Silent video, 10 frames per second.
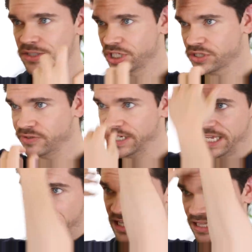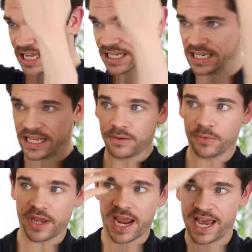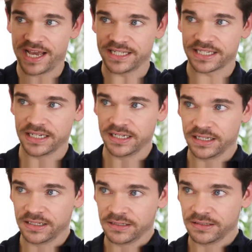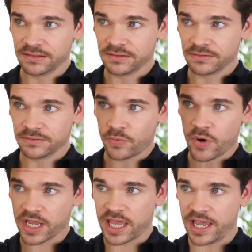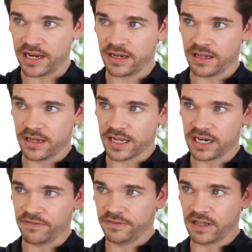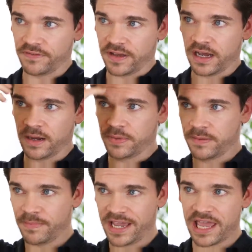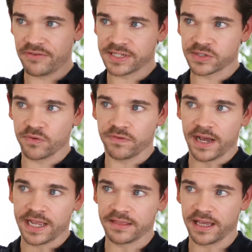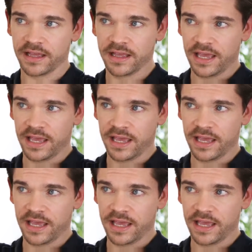Just really lightly with your hands, work in. And kind of fluff it up. My hair is so fine that